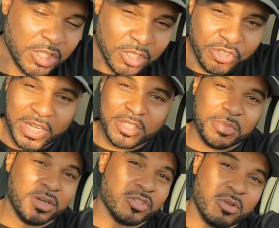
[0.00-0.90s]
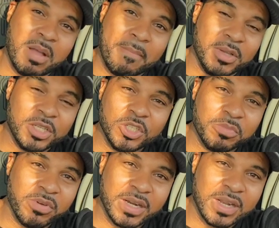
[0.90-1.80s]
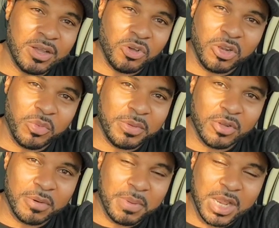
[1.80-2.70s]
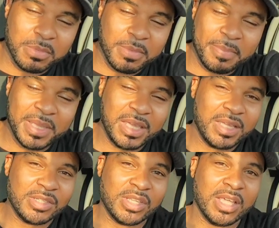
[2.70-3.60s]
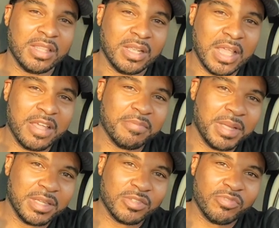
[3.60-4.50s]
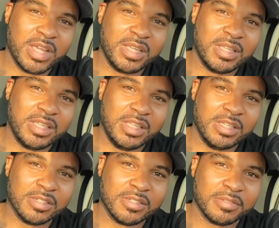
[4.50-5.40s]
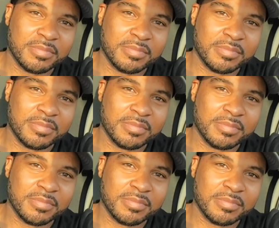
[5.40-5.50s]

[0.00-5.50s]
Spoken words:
The transmitter is on my belt loop right now, all the way down the bottom of my pants, and the Lav mic is right here.